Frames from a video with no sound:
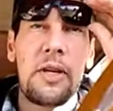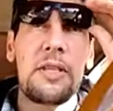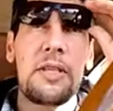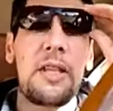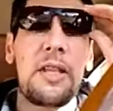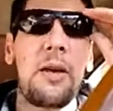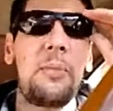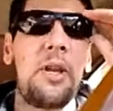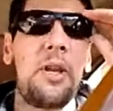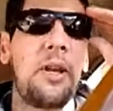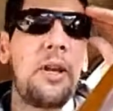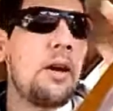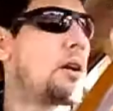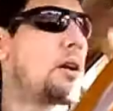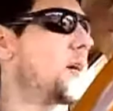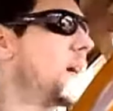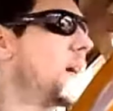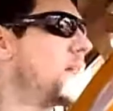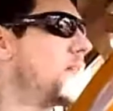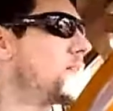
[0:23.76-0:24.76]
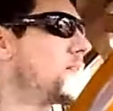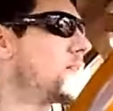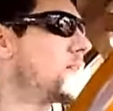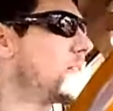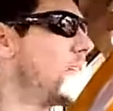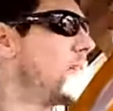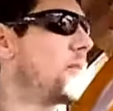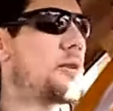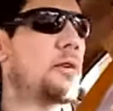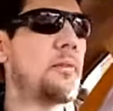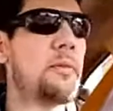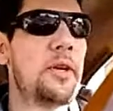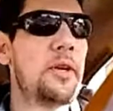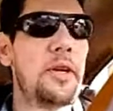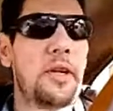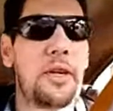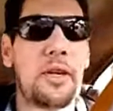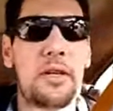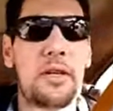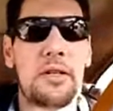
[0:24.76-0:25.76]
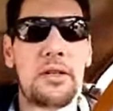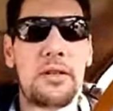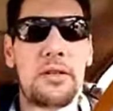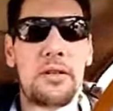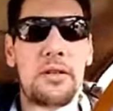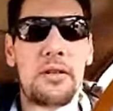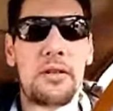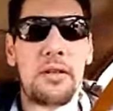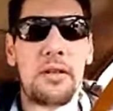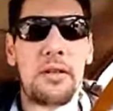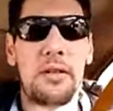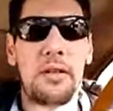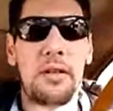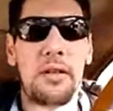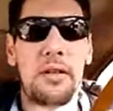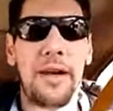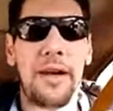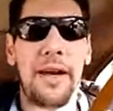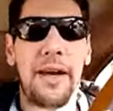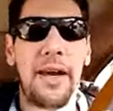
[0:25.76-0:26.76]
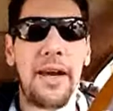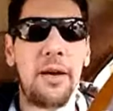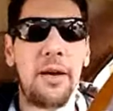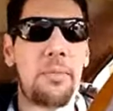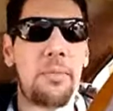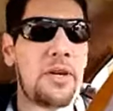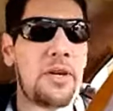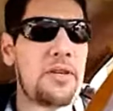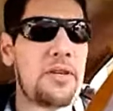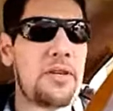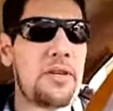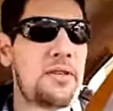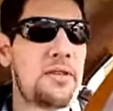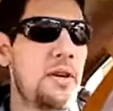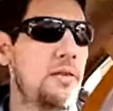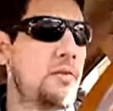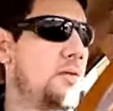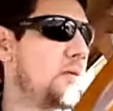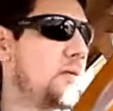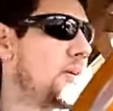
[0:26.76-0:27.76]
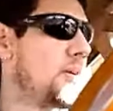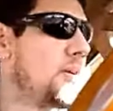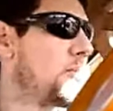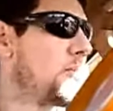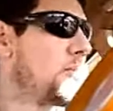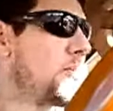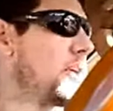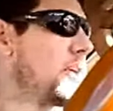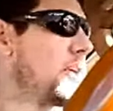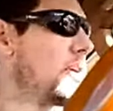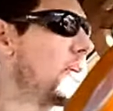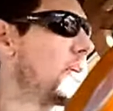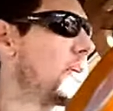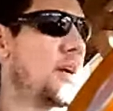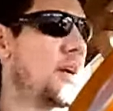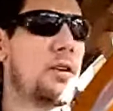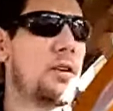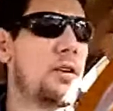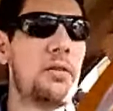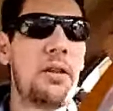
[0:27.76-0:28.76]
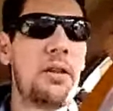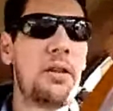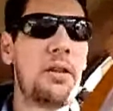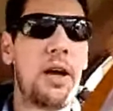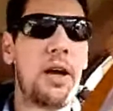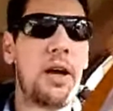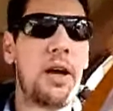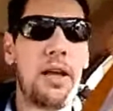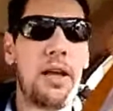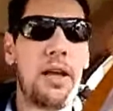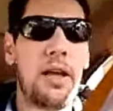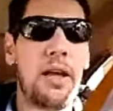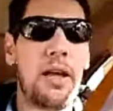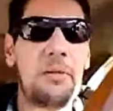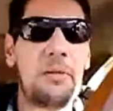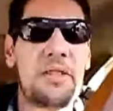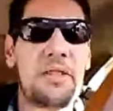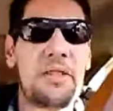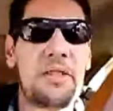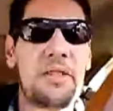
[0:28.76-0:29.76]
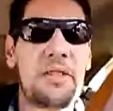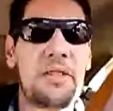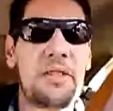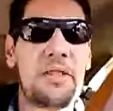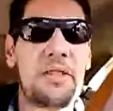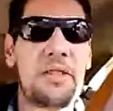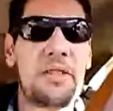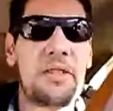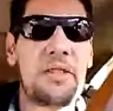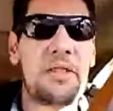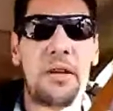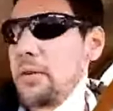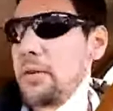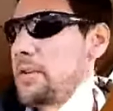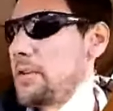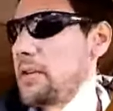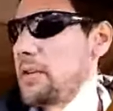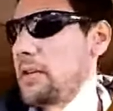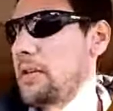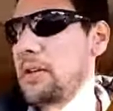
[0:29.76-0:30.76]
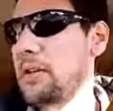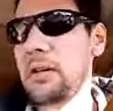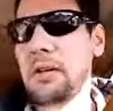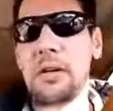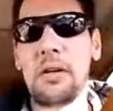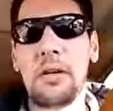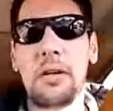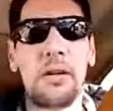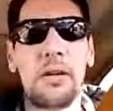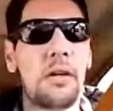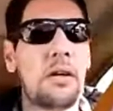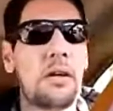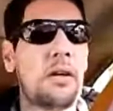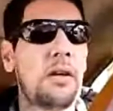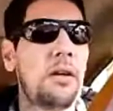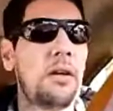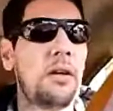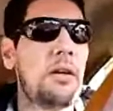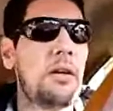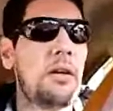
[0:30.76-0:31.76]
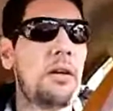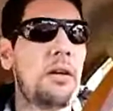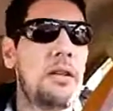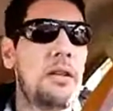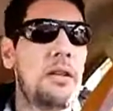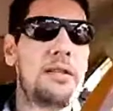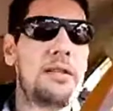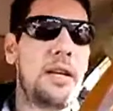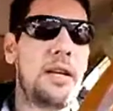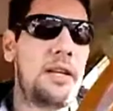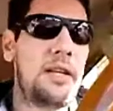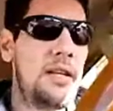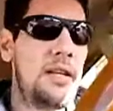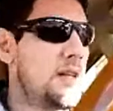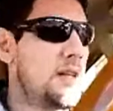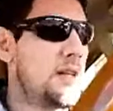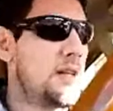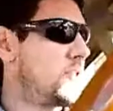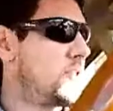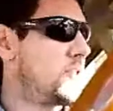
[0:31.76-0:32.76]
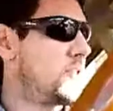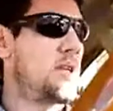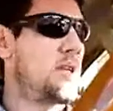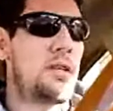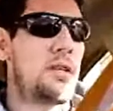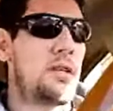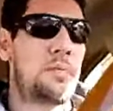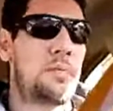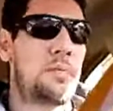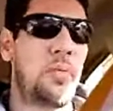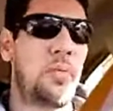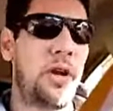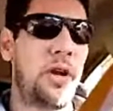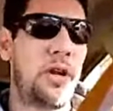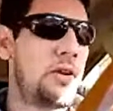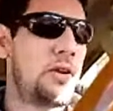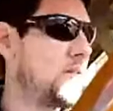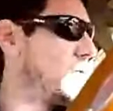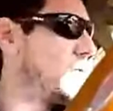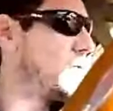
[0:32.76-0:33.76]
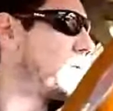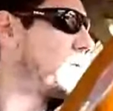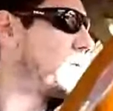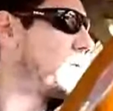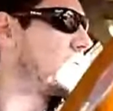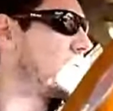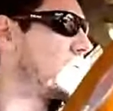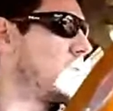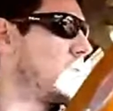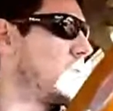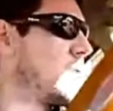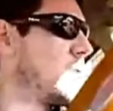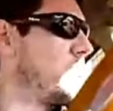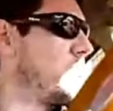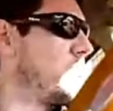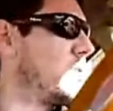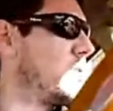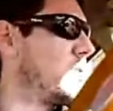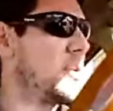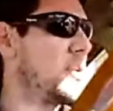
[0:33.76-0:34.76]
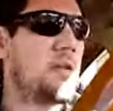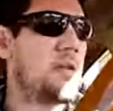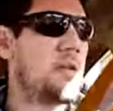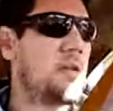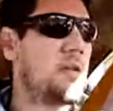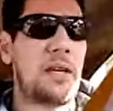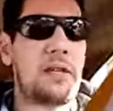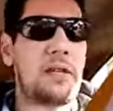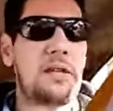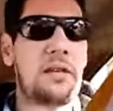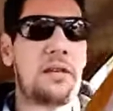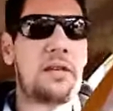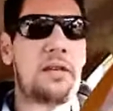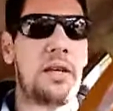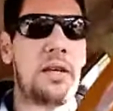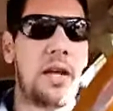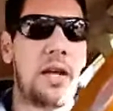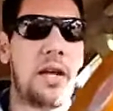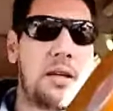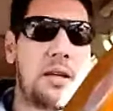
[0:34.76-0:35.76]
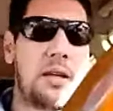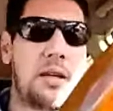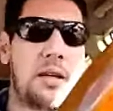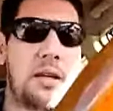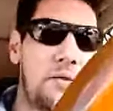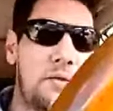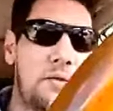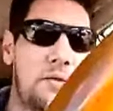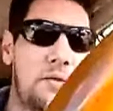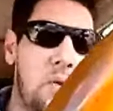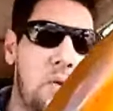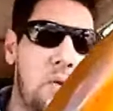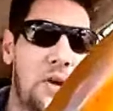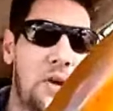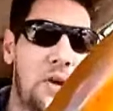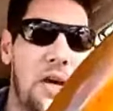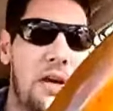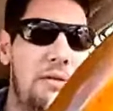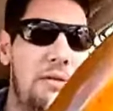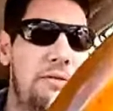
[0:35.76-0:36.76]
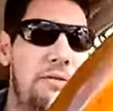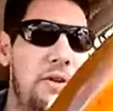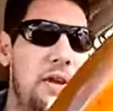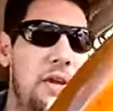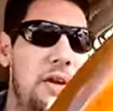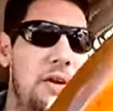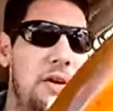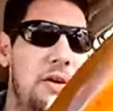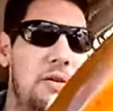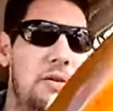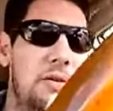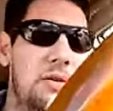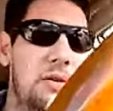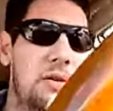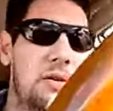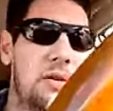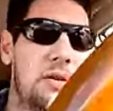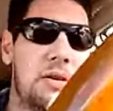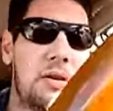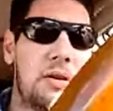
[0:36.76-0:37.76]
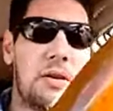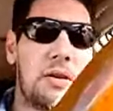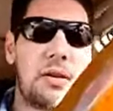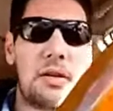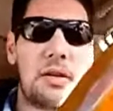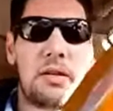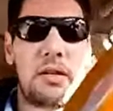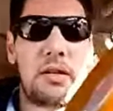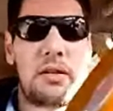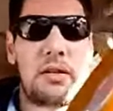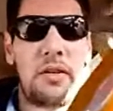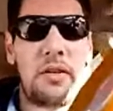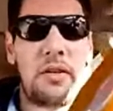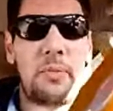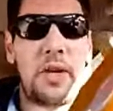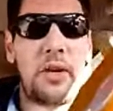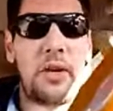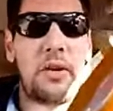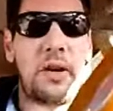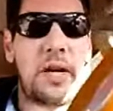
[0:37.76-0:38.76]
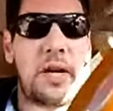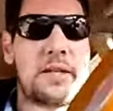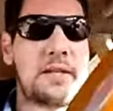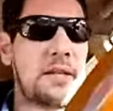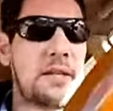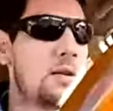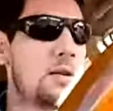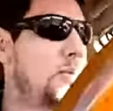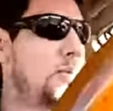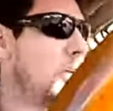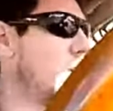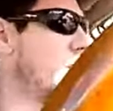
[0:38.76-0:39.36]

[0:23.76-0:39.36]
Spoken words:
please let me know how it's going because I hate my cell phone company. I like my cell phone. My cell phone is this idea that you need this brand new phone to do a million things and take like 4K video is a little bit crazy to me.